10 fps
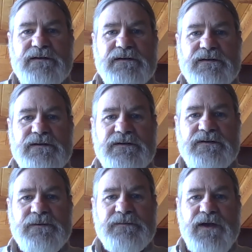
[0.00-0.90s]
And
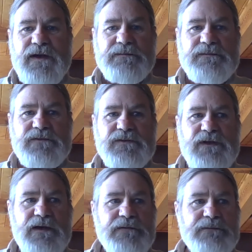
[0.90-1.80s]
sometimes
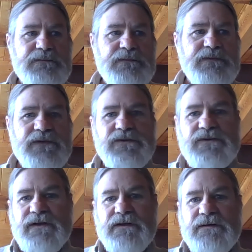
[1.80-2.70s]
if there's
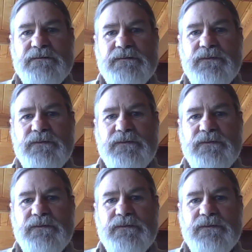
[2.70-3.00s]
like a